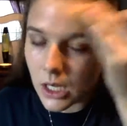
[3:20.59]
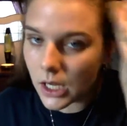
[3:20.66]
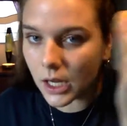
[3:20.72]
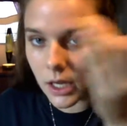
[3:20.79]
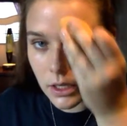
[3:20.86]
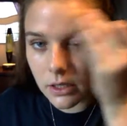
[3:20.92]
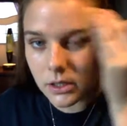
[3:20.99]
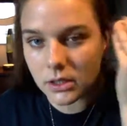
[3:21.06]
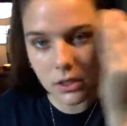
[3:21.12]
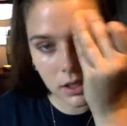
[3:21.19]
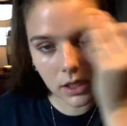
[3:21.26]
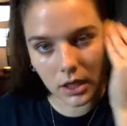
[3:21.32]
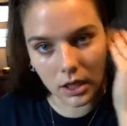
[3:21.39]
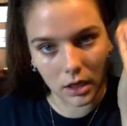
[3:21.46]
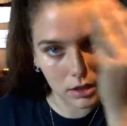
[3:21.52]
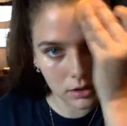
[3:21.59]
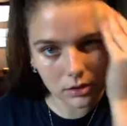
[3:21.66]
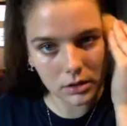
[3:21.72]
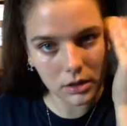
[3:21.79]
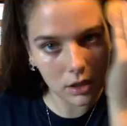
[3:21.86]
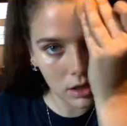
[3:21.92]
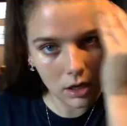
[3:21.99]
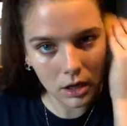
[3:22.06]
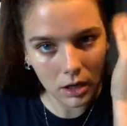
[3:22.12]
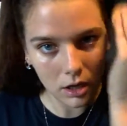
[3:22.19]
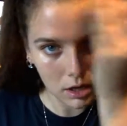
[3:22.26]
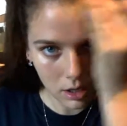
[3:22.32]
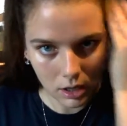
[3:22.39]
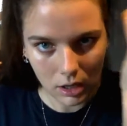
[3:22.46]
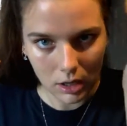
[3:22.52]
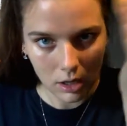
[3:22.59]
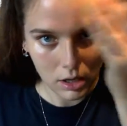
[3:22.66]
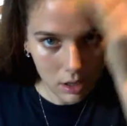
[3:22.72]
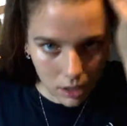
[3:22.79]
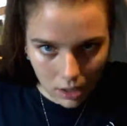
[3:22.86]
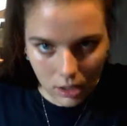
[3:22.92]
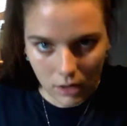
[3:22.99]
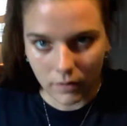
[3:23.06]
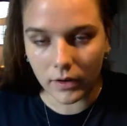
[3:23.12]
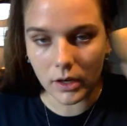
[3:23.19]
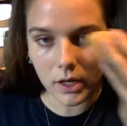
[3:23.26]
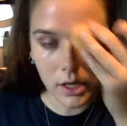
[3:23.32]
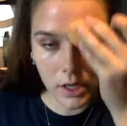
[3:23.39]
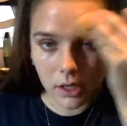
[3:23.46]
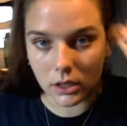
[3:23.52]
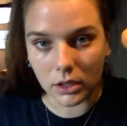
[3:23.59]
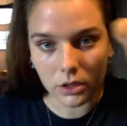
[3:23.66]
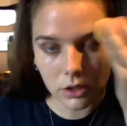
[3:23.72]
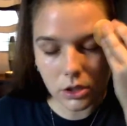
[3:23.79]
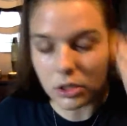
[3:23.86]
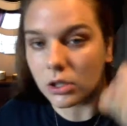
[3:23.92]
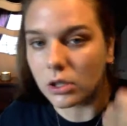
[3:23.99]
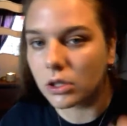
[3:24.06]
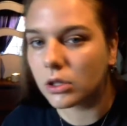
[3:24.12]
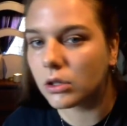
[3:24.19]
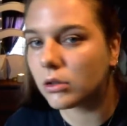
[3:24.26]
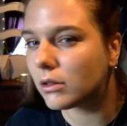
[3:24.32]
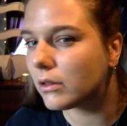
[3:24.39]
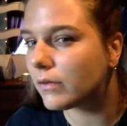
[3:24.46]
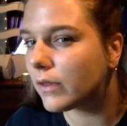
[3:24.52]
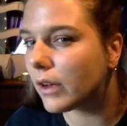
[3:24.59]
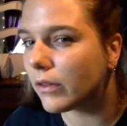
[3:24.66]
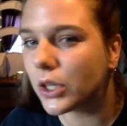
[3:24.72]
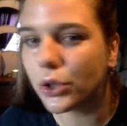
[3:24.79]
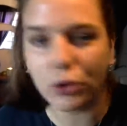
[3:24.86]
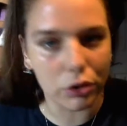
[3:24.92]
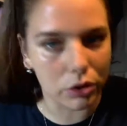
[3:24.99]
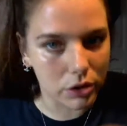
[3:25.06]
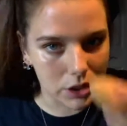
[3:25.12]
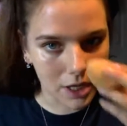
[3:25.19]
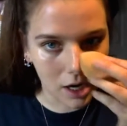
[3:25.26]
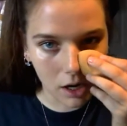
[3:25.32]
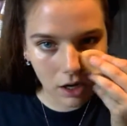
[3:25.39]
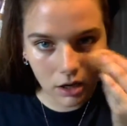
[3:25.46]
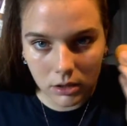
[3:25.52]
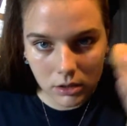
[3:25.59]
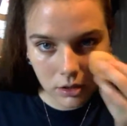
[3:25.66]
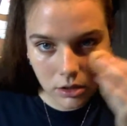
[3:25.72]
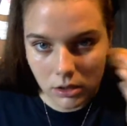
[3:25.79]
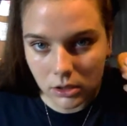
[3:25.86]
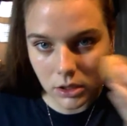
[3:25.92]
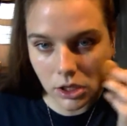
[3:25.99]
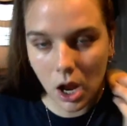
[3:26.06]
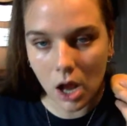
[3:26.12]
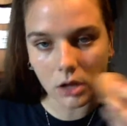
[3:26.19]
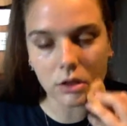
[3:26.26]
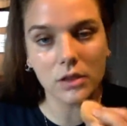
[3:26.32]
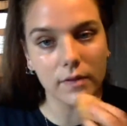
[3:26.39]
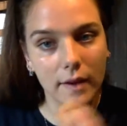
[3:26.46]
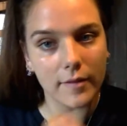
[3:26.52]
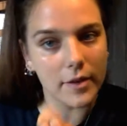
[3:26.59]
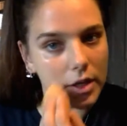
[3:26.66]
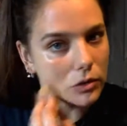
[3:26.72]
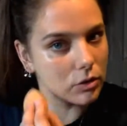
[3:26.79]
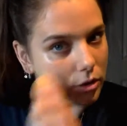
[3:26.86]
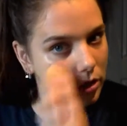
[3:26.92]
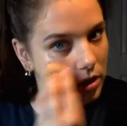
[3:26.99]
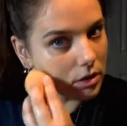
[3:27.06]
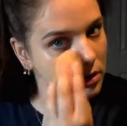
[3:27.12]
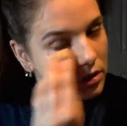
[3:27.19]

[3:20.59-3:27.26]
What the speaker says: it is very good. Very good, yeah? Yes, it's very good.